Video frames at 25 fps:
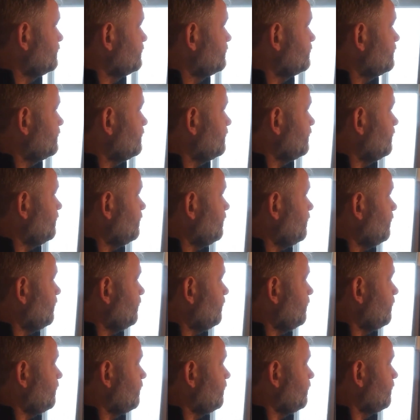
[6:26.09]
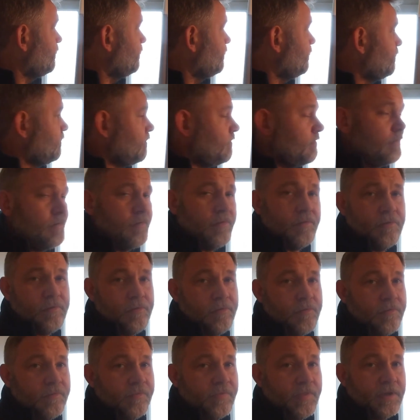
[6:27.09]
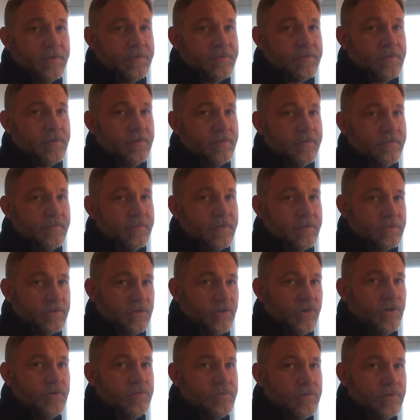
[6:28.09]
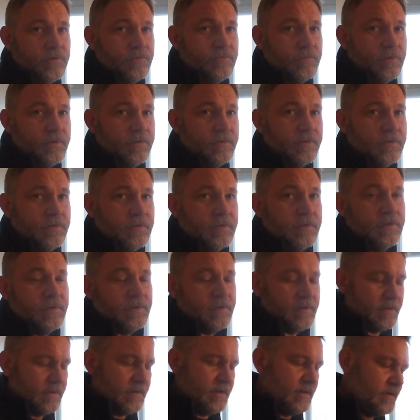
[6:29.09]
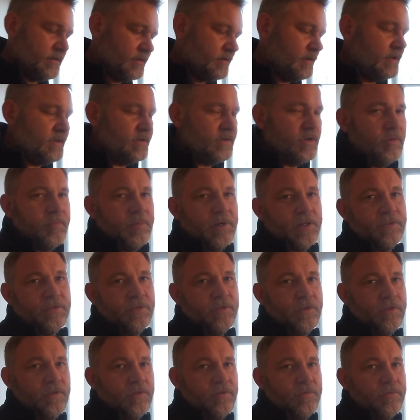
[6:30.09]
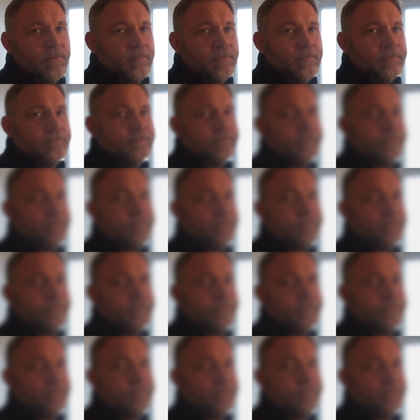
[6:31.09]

So that's it. That's a known good one. So let's go back to the other one.